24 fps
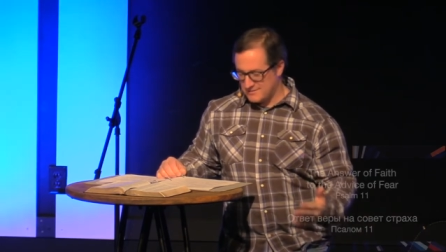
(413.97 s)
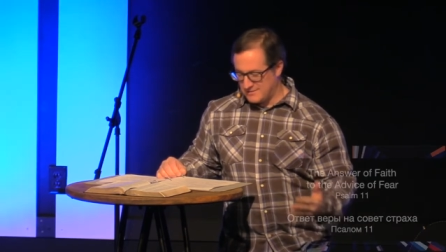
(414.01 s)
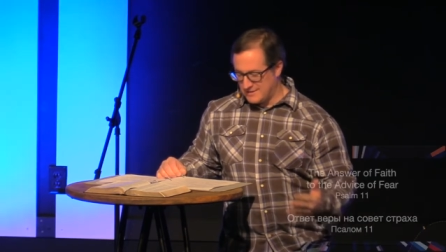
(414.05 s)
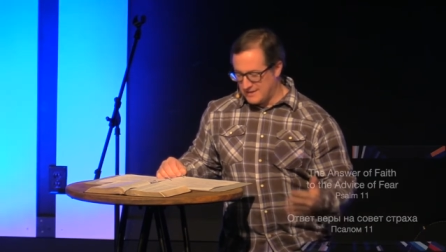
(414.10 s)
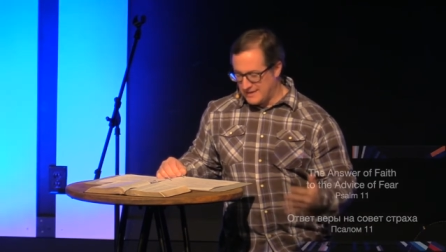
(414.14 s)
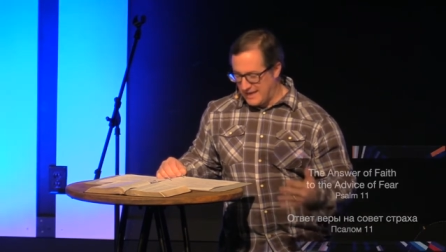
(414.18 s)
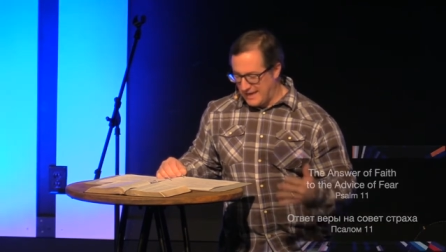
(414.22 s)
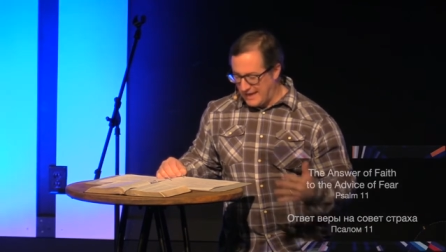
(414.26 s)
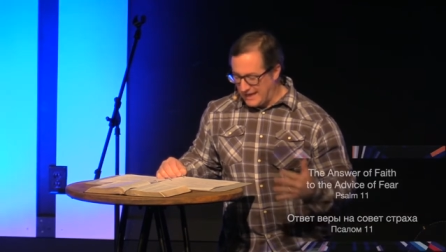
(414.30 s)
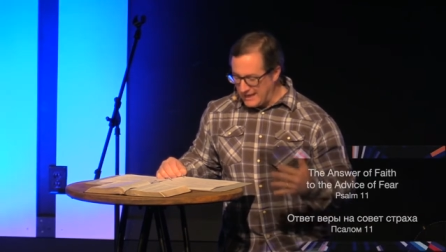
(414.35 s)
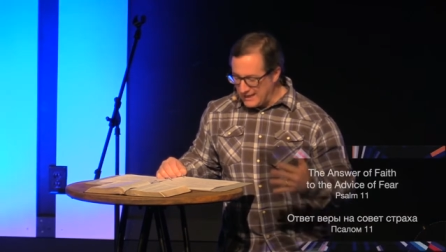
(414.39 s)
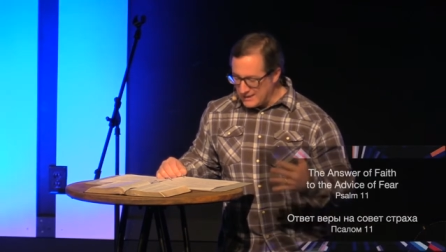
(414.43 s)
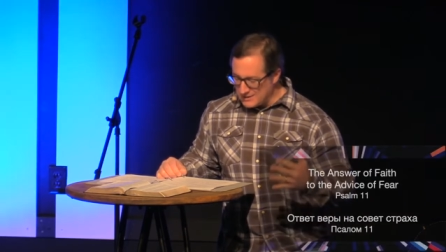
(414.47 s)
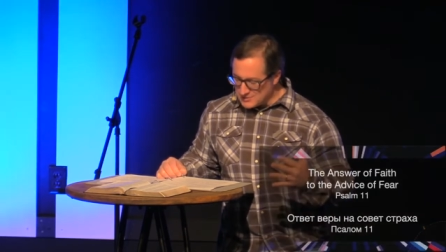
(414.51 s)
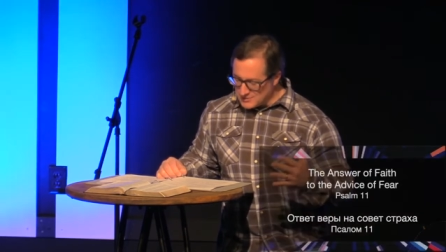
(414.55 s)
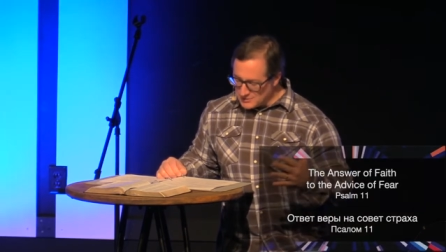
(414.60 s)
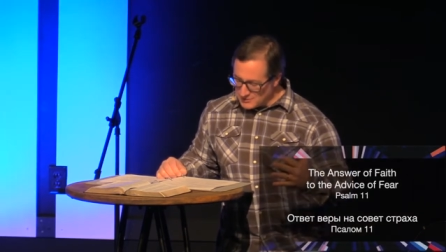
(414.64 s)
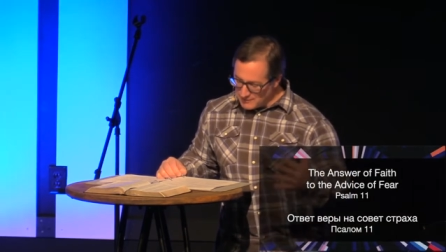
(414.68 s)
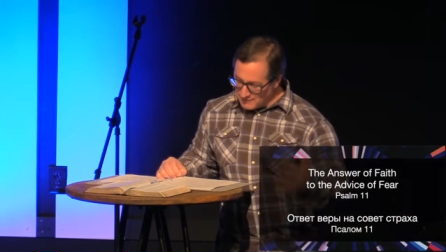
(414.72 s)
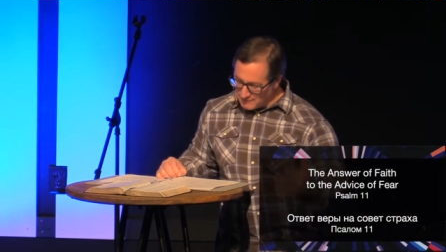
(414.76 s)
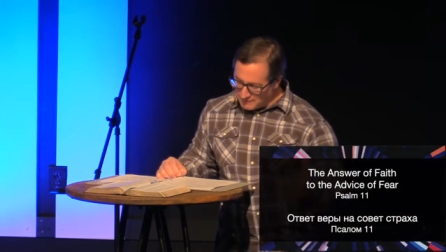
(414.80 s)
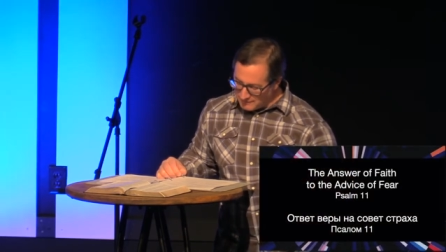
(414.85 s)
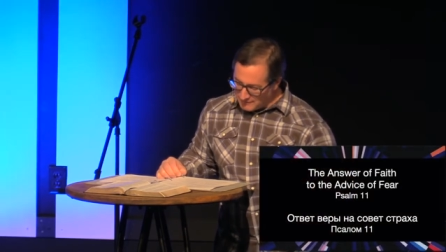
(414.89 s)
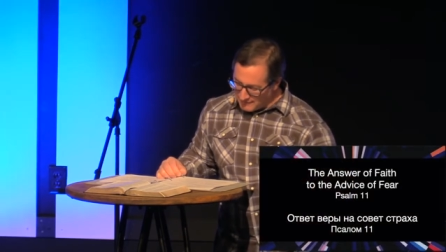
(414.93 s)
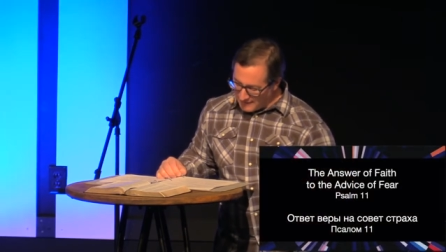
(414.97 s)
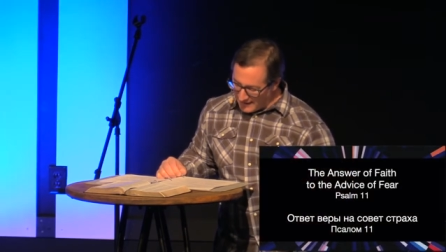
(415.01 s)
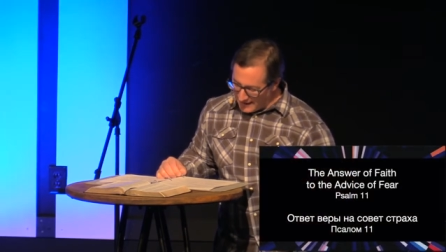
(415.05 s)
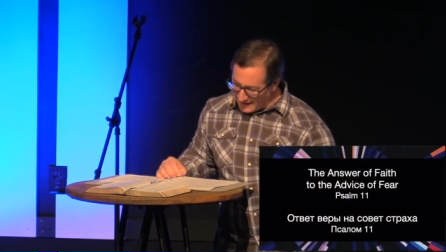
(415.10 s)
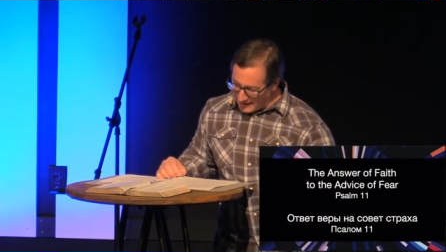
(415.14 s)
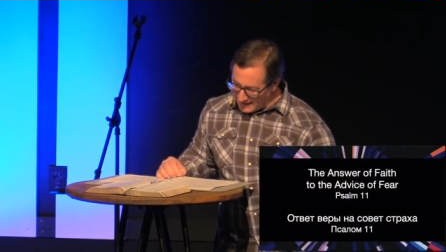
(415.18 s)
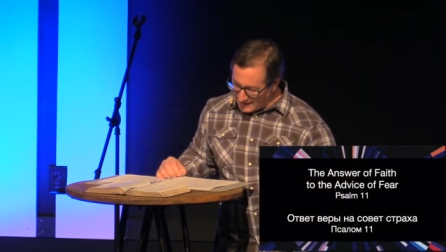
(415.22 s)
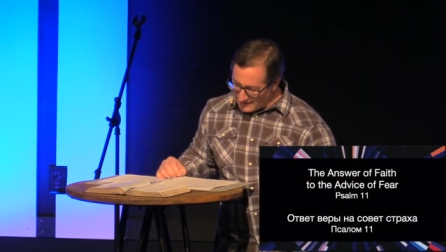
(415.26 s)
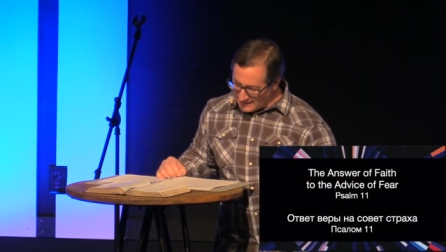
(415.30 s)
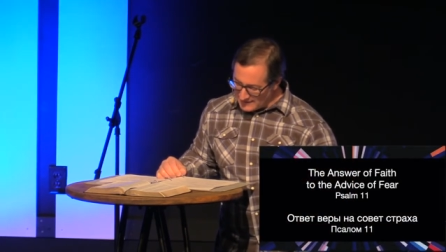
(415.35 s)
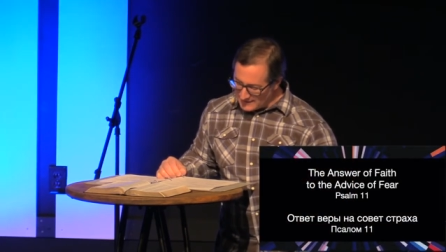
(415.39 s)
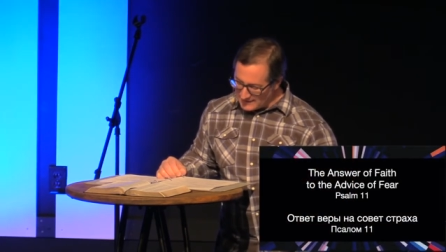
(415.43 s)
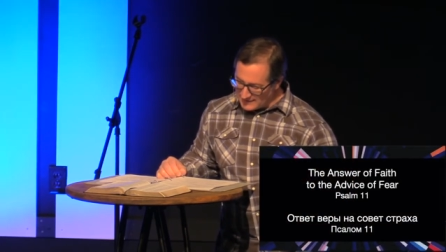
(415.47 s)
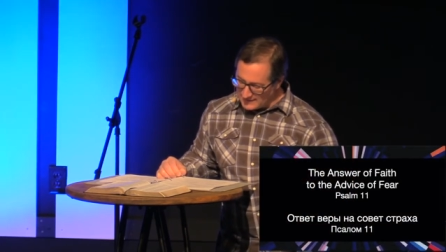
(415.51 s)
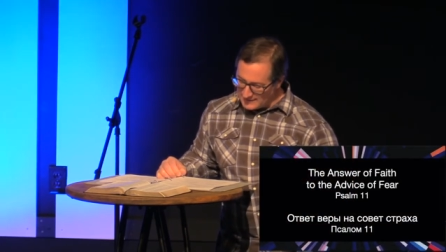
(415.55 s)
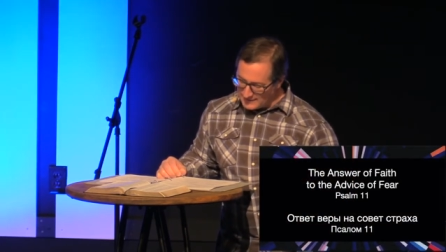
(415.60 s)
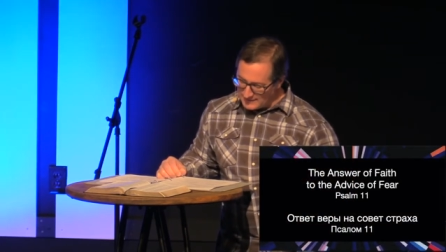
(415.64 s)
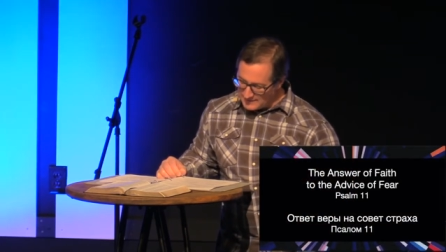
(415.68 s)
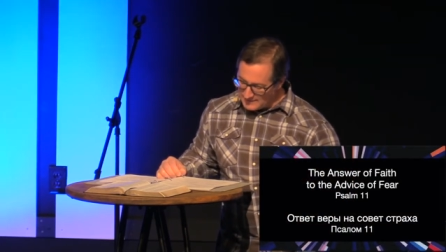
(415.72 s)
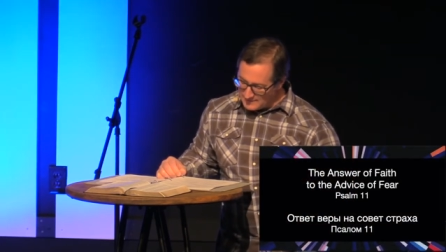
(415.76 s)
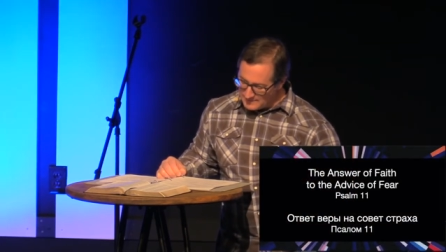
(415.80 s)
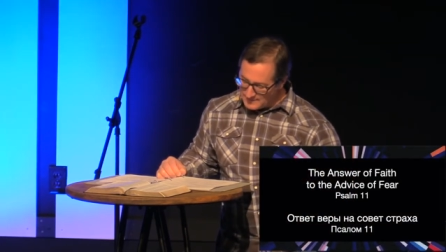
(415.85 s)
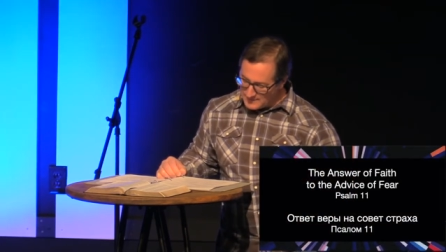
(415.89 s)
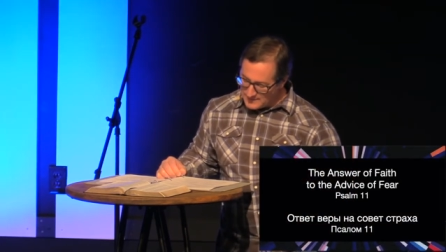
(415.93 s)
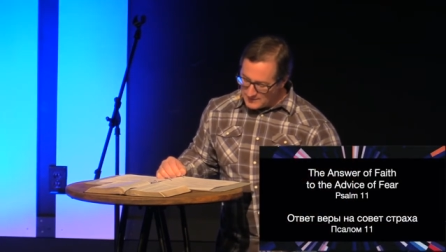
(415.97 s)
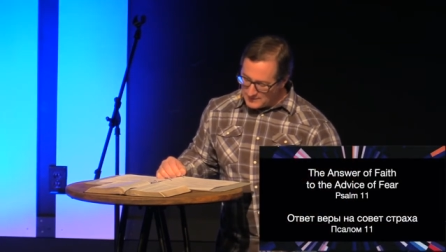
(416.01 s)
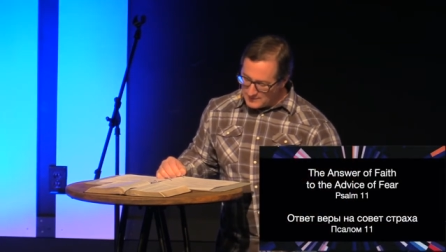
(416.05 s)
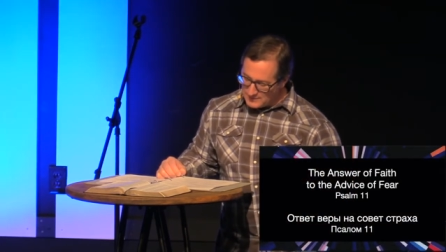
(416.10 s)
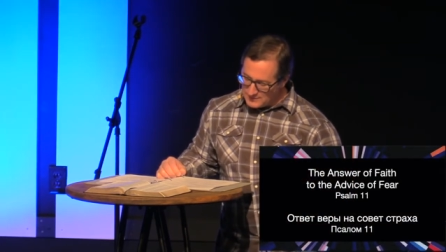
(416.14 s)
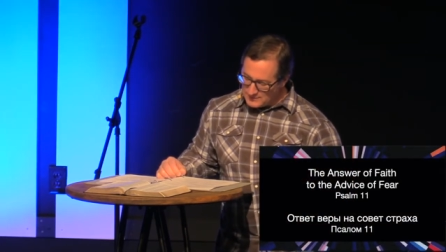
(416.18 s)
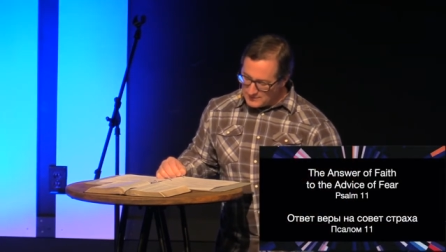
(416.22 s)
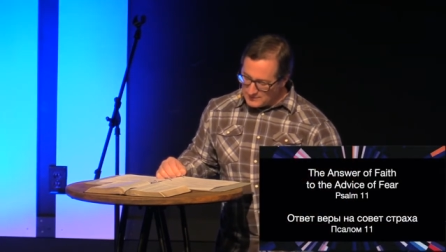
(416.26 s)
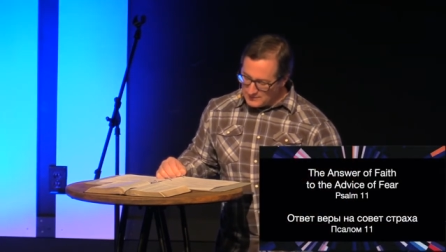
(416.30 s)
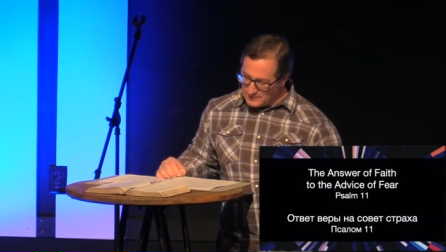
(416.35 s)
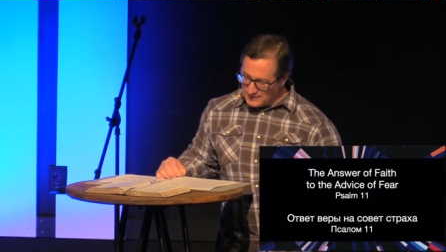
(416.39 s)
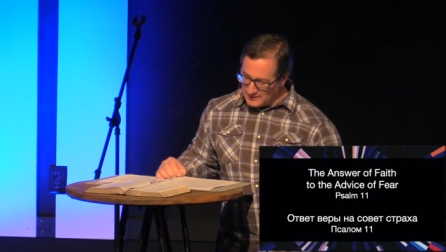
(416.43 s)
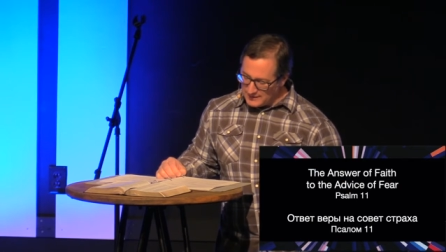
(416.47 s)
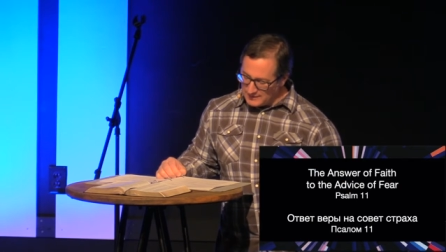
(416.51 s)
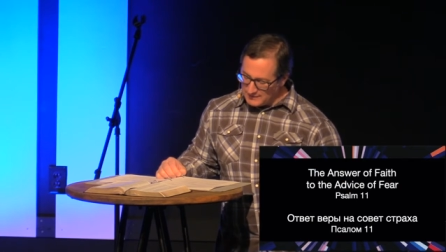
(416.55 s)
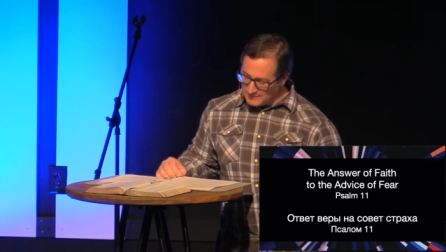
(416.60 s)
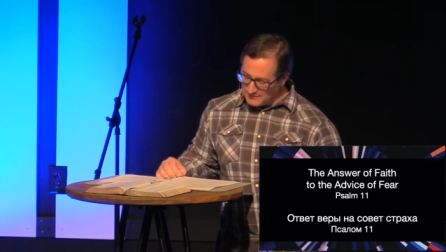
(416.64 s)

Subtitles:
The answer of faith to the